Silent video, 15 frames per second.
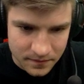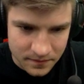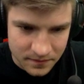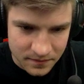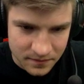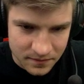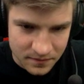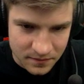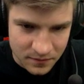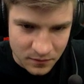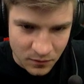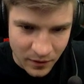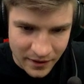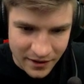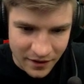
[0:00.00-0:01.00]

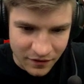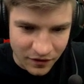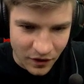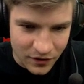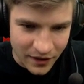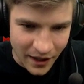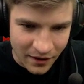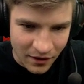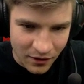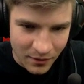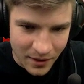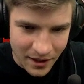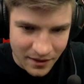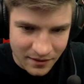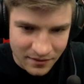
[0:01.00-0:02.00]
Wait, did it fall down all the
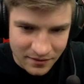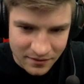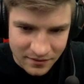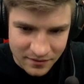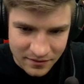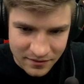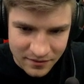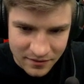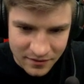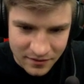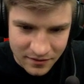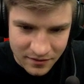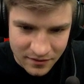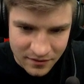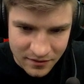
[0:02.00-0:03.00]
way?
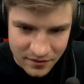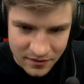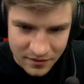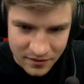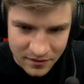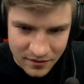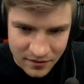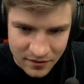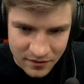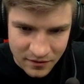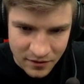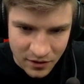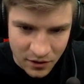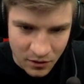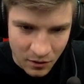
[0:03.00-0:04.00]
No.
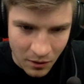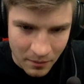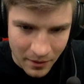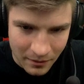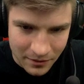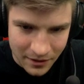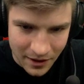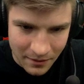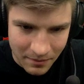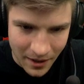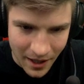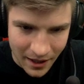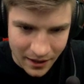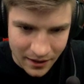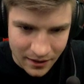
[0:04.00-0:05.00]
you deep. won't be able to get
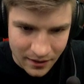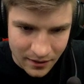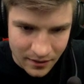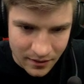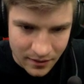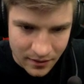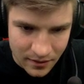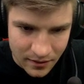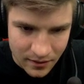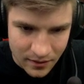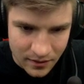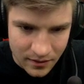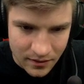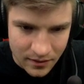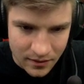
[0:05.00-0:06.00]
back. down there and see what
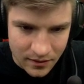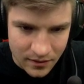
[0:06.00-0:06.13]
happens?